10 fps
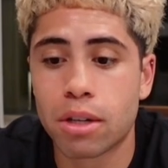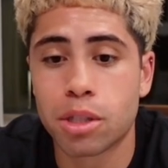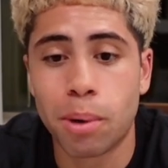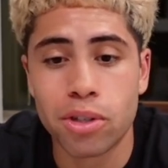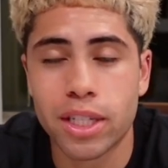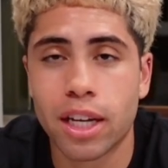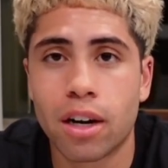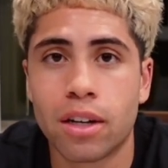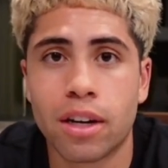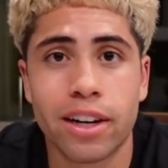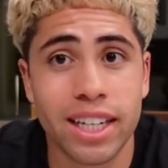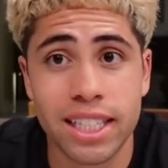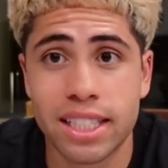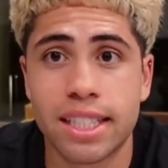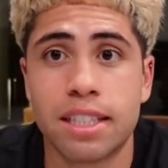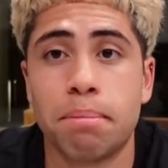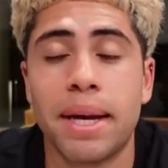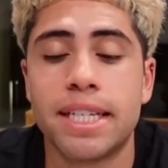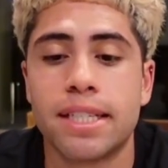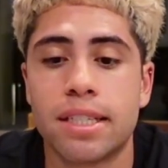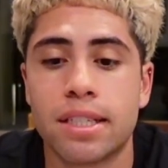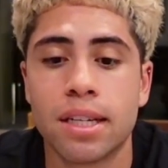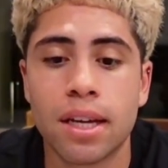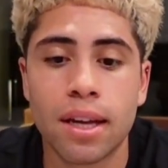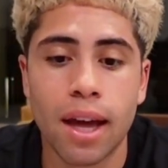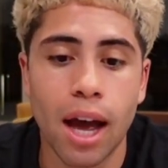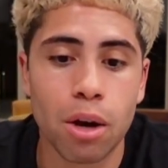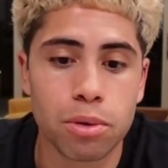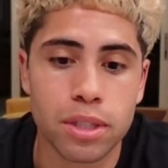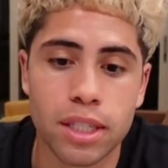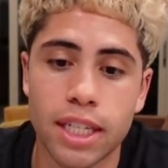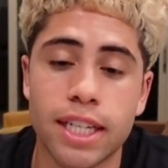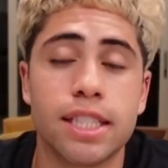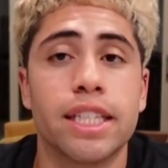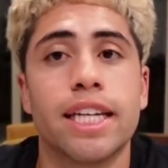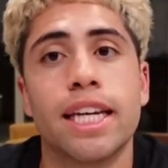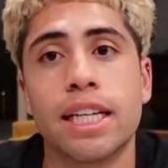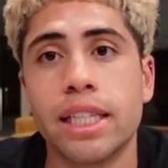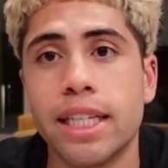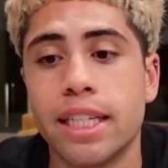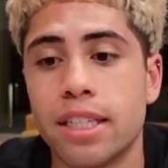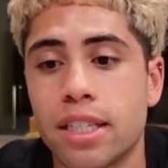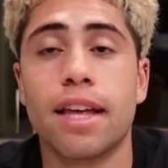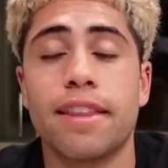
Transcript: I was posting it on a consistent basis, I was easily getting leads.